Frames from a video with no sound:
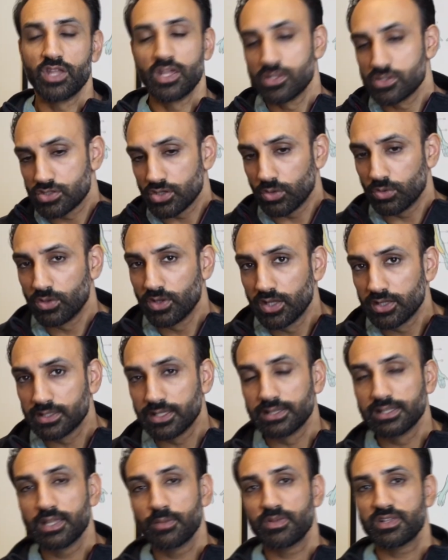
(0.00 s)
So the
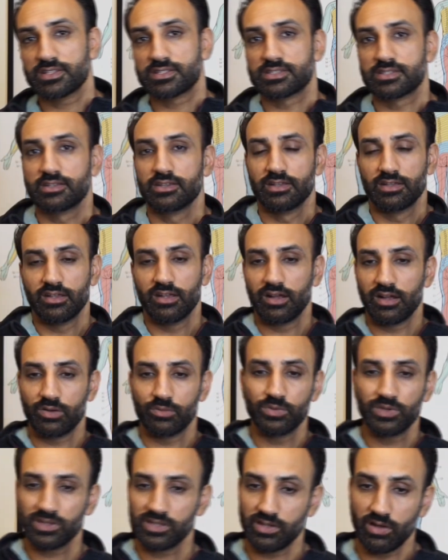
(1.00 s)
limits
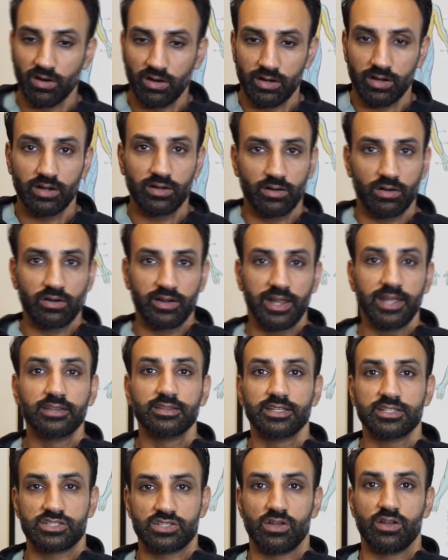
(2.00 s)
really are
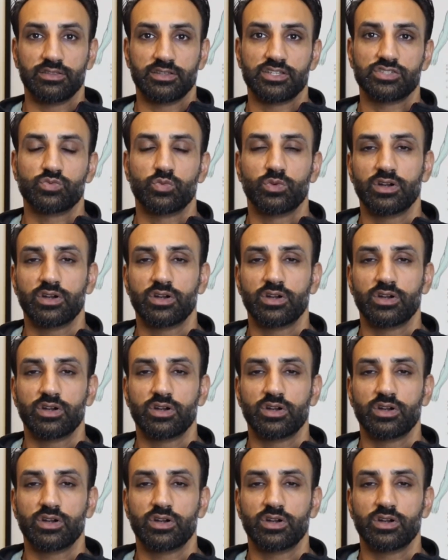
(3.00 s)
endless on this.